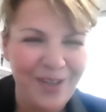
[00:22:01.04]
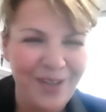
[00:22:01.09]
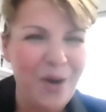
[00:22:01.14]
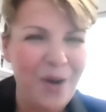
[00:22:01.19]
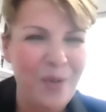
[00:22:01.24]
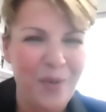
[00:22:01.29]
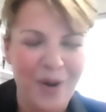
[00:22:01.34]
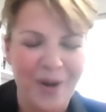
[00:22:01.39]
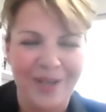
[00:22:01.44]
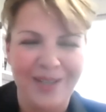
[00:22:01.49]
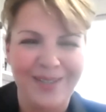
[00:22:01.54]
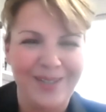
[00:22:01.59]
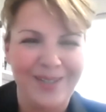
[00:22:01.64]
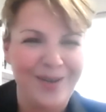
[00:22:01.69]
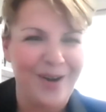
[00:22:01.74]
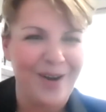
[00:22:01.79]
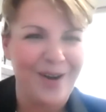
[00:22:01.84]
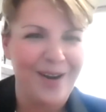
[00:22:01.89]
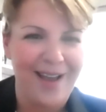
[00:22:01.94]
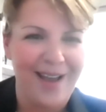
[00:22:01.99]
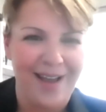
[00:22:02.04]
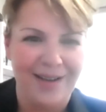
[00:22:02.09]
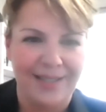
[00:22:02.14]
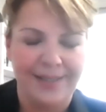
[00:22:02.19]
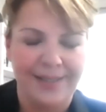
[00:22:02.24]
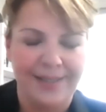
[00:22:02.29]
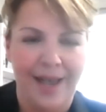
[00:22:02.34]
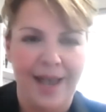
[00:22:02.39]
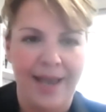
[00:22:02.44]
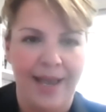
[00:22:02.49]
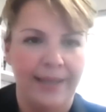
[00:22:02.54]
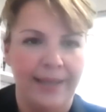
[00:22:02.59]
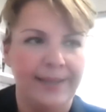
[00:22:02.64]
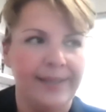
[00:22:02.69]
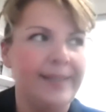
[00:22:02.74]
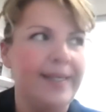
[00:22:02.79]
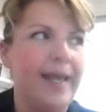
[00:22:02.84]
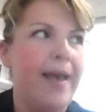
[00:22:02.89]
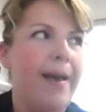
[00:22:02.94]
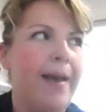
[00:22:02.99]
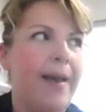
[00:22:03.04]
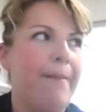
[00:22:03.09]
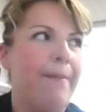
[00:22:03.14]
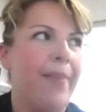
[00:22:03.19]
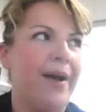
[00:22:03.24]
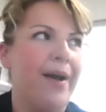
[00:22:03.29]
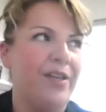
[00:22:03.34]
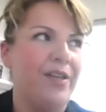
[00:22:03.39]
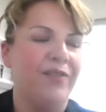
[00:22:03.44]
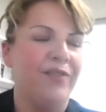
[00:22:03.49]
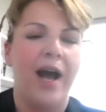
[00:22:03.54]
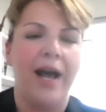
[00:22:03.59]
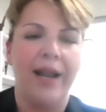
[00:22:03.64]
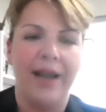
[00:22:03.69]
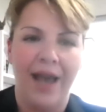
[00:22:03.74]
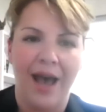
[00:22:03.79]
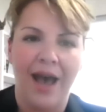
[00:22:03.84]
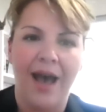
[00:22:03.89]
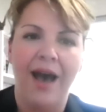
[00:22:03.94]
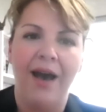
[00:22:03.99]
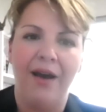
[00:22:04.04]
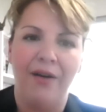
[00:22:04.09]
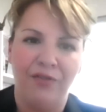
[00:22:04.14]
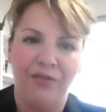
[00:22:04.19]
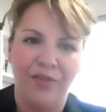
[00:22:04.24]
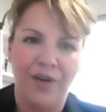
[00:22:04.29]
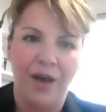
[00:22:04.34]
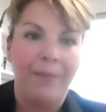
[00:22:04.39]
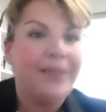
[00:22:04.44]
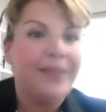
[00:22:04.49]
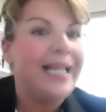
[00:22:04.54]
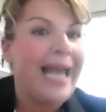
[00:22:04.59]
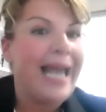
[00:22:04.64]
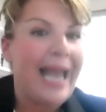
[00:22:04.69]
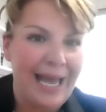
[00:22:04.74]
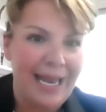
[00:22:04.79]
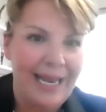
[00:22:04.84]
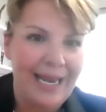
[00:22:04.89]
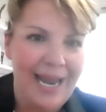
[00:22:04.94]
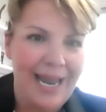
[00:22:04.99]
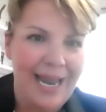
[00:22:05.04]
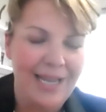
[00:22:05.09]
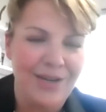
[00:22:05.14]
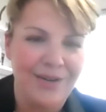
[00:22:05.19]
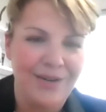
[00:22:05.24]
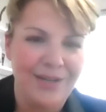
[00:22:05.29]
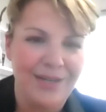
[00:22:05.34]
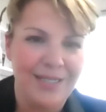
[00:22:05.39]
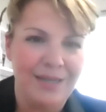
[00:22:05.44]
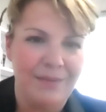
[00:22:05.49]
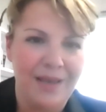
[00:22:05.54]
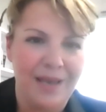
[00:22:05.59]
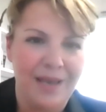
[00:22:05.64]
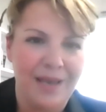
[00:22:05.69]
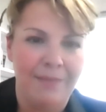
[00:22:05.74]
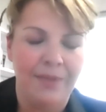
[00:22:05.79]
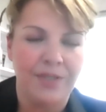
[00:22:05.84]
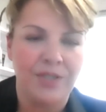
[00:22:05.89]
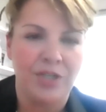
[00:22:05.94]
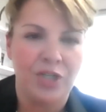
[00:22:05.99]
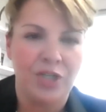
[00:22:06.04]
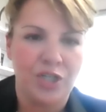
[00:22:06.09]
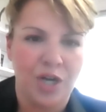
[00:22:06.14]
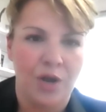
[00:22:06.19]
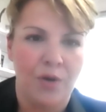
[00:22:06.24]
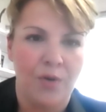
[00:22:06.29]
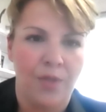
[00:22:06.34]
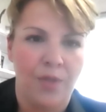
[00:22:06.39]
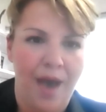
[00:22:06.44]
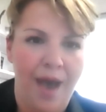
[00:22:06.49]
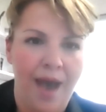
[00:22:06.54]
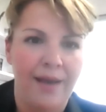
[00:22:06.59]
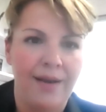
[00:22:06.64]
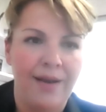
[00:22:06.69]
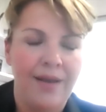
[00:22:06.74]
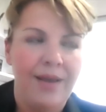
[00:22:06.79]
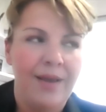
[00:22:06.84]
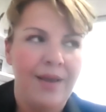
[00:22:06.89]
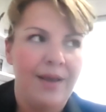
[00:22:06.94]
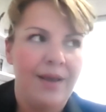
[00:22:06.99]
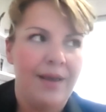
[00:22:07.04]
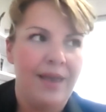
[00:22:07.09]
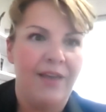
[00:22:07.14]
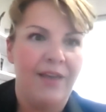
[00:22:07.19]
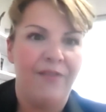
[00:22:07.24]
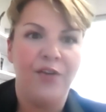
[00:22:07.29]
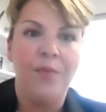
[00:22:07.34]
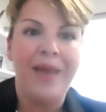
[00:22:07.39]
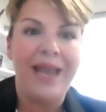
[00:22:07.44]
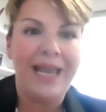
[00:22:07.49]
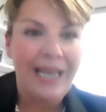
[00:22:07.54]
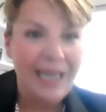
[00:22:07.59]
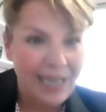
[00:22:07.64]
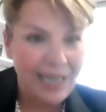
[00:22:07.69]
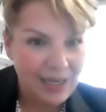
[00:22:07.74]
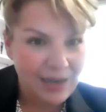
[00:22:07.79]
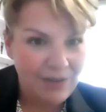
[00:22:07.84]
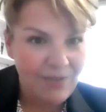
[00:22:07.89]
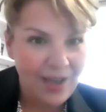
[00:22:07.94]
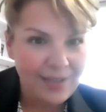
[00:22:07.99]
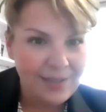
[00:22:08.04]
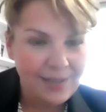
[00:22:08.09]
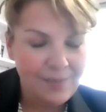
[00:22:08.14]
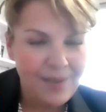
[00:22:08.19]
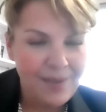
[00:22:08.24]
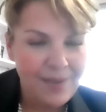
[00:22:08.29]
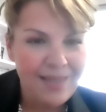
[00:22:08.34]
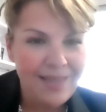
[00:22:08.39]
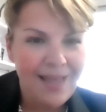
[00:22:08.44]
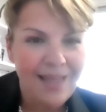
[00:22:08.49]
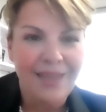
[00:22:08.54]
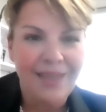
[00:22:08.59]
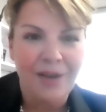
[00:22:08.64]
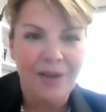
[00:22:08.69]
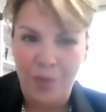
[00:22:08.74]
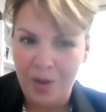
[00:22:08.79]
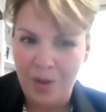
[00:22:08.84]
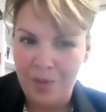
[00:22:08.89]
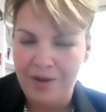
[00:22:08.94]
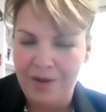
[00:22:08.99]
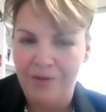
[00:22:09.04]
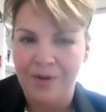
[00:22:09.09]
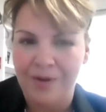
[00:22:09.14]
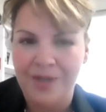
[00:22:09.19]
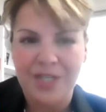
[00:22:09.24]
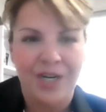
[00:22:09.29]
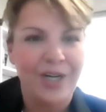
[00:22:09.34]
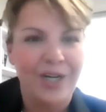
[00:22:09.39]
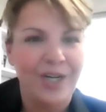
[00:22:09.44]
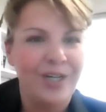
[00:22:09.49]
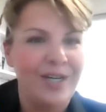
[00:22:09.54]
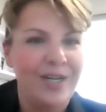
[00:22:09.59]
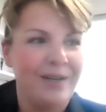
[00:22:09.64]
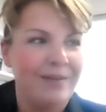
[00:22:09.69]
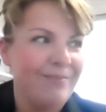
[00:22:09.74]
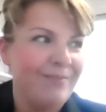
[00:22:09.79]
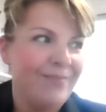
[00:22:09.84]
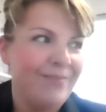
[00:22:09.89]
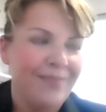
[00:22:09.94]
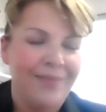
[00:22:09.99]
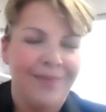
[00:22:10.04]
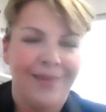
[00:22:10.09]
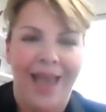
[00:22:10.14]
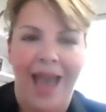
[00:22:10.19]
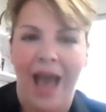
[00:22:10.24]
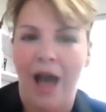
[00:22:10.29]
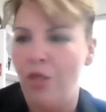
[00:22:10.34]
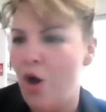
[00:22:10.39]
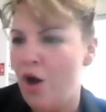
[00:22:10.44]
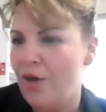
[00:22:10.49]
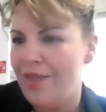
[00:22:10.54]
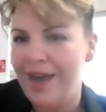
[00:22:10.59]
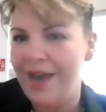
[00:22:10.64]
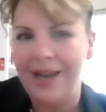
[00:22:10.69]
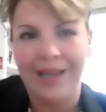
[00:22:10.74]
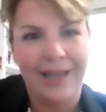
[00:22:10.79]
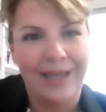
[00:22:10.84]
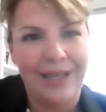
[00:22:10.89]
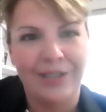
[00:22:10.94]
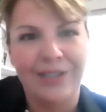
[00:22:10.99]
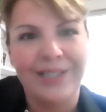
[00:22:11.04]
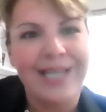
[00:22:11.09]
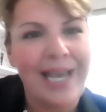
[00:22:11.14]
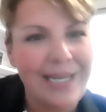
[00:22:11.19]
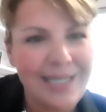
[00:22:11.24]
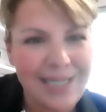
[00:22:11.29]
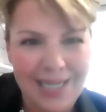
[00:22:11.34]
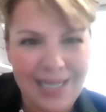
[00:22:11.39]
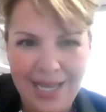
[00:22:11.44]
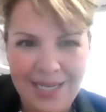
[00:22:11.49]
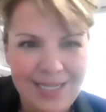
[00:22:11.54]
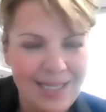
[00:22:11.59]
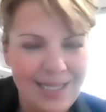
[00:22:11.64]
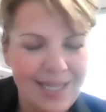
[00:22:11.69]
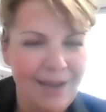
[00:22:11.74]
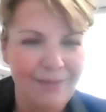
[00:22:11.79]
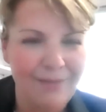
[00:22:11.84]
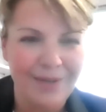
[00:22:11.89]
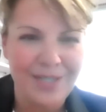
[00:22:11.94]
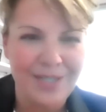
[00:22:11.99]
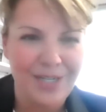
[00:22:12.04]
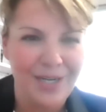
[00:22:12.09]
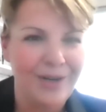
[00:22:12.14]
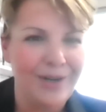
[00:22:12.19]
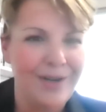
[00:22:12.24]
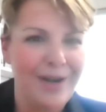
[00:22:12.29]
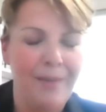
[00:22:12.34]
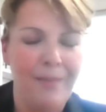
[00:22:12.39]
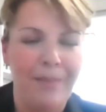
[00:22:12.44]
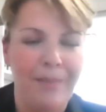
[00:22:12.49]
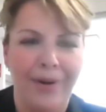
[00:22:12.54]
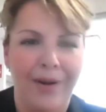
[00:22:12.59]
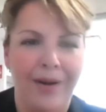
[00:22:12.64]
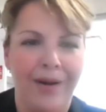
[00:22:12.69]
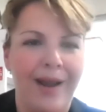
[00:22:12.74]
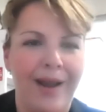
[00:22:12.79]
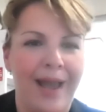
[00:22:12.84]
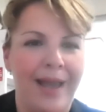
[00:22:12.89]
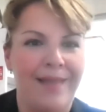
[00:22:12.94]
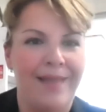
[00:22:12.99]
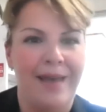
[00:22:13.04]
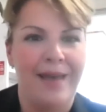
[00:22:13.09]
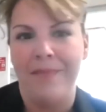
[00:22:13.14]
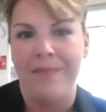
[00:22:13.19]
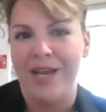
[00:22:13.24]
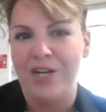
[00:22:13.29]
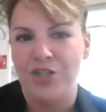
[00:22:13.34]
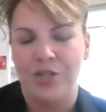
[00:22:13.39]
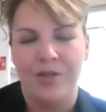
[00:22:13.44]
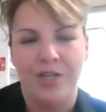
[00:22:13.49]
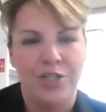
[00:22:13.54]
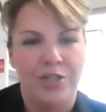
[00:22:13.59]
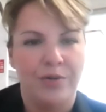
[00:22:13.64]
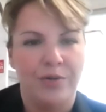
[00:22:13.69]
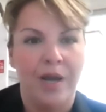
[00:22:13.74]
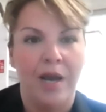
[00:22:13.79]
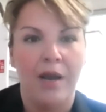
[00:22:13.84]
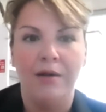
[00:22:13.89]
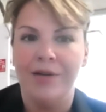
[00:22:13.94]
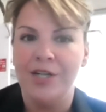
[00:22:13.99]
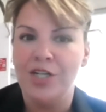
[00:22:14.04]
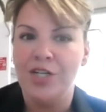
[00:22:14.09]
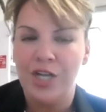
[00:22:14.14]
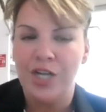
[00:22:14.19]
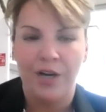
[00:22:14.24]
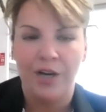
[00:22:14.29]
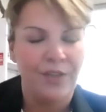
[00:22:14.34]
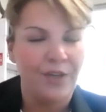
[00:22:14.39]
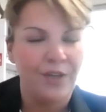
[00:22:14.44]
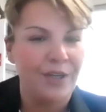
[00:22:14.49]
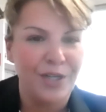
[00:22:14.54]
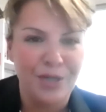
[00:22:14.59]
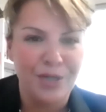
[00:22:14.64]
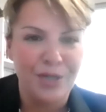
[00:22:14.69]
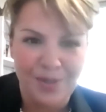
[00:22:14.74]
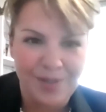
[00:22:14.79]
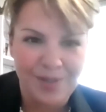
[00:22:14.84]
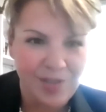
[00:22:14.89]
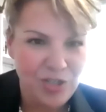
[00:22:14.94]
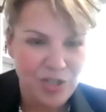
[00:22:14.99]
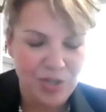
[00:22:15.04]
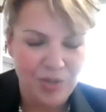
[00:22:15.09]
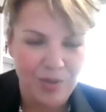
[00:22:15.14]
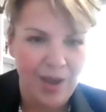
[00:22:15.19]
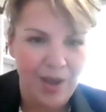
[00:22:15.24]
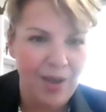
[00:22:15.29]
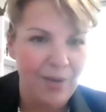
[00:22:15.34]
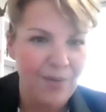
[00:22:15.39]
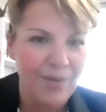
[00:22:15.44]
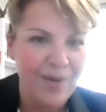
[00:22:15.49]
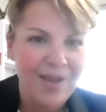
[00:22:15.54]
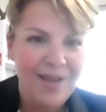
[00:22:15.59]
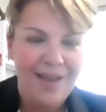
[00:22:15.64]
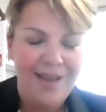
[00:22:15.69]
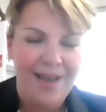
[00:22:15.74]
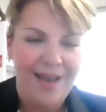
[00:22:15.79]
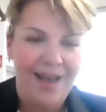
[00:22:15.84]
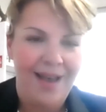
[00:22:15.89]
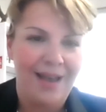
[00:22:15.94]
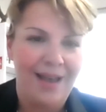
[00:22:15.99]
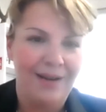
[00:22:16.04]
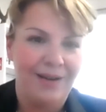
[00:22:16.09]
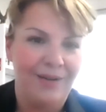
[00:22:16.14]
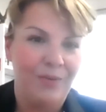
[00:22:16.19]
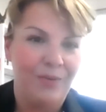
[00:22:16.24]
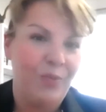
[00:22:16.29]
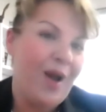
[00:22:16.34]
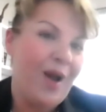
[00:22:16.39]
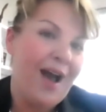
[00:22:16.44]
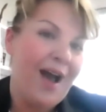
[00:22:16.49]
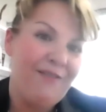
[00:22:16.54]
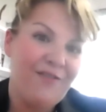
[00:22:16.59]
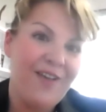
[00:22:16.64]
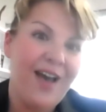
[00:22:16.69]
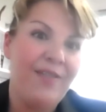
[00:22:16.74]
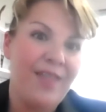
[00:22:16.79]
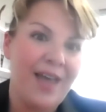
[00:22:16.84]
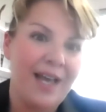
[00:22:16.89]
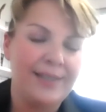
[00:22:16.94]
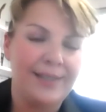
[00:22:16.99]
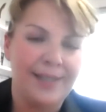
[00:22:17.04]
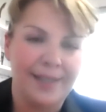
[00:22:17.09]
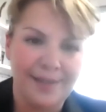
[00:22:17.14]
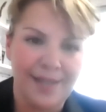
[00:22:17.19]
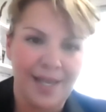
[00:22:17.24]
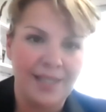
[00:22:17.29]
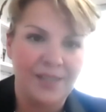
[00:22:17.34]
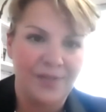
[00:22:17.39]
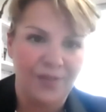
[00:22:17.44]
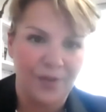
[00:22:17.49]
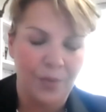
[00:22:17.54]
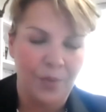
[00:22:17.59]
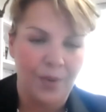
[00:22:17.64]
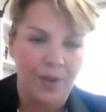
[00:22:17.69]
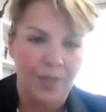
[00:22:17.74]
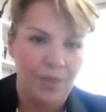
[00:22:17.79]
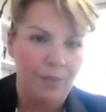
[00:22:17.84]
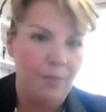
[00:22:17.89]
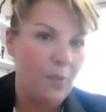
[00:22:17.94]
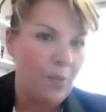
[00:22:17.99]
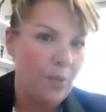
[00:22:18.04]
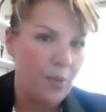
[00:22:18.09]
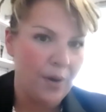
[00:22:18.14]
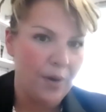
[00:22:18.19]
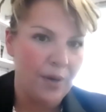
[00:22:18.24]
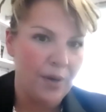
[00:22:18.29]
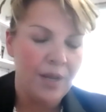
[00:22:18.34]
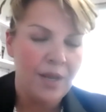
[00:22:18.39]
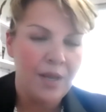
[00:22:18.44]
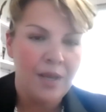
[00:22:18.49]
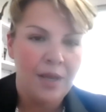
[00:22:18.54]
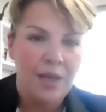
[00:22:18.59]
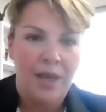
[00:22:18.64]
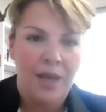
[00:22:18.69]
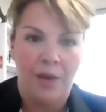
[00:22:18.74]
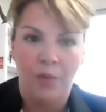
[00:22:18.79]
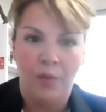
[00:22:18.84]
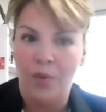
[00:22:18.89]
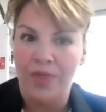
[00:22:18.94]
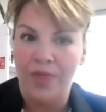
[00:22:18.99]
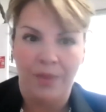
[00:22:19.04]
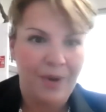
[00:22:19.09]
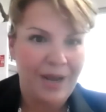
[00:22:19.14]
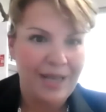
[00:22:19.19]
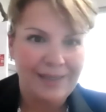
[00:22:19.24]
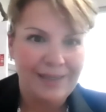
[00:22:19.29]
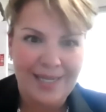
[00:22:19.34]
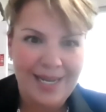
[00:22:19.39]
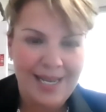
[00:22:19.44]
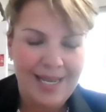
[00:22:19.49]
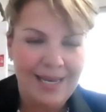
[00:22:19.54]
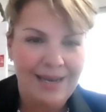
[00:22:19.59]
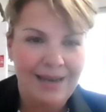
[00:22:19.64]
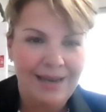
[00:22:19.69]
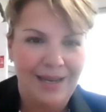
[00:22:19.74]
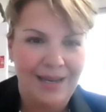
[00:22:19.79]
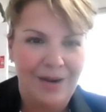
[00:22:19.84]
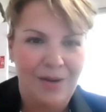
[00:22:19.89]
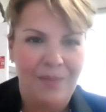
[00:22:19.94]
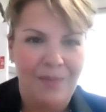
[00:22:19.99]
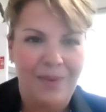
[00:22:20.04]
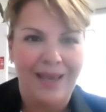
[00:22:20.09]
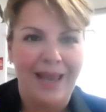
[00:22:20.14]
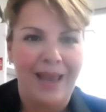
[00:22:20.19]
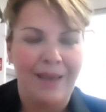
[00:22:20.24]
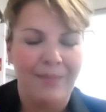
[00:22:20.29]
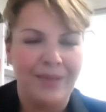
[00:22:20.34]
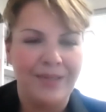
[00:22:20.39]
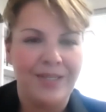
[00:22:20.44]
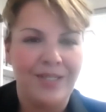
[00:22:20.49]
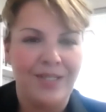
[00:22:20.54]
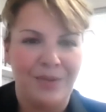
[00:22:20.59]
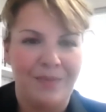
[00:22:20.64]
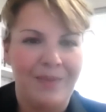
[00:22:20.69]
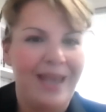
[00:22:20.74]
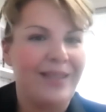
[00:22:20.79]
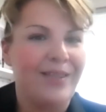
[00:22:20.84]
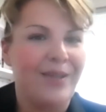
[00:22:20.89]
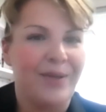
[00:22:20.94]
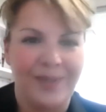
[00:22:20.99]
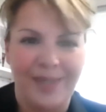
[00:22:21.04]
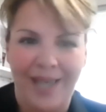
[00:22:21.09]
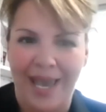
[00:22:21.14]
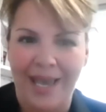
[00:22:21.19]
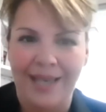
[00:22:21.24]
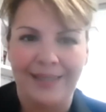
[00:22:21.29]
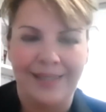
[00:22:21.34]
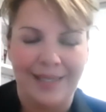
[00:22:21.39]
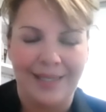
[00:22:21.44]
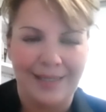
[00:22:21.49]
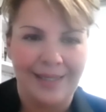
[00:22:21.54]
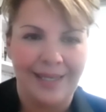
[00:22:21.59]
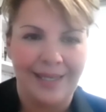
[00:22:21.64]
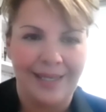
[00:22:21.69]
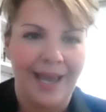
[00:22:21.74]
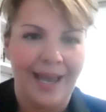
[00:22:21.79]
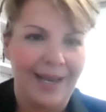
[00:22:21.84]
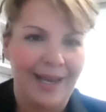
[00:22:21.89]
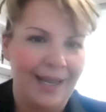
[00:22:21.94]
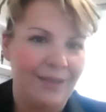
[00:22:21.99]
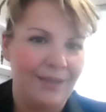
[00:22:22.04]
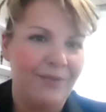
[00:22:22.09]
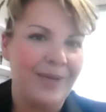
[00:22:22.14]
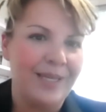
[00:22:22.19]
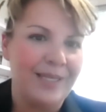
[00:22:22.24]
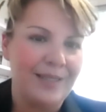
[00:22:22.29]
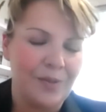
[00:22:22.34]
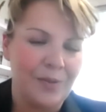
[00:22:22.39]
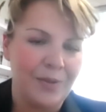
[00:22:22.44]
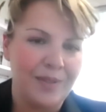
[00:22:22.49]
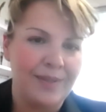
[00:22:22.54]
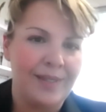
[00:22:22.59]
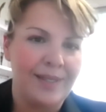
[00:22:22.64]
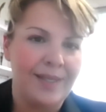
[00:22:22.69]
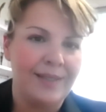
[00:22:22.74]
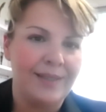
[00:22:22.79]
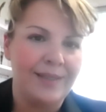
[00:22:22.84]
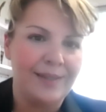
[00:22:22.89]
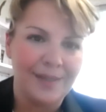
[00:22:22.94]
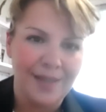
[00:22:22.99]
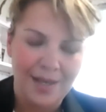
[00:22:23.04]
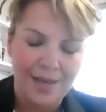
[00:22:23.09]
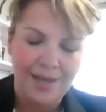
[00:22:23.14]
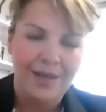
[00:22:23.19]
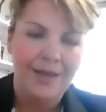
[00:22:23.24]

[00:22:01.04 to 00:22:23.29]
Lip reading: that our work is an art and a science, but you've got to have a plan, and you need to be able to show that if you're making an investment, that there will be a return, and how long that it'll take to get to that return number, and then measure as you go and share the good news as you go. And I found that successful with the board and with the president, being able to make those cases and getting the resources